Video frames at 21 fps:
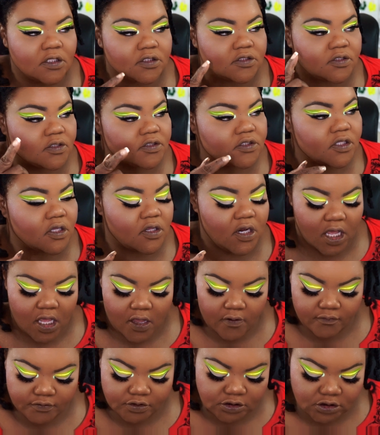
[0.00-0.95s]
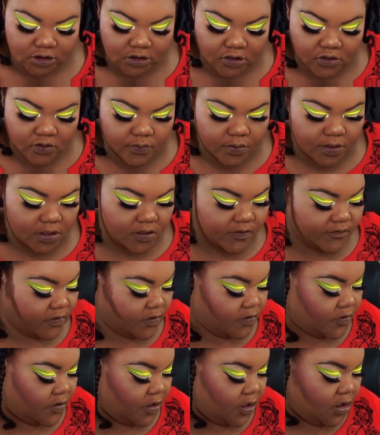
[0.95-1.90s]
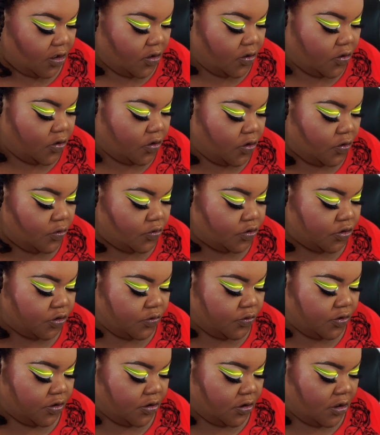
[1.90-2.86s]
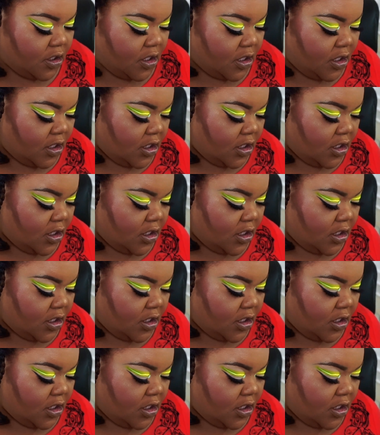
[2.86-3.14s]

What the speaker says: So it's gonna have just a little bit of a green hue to it.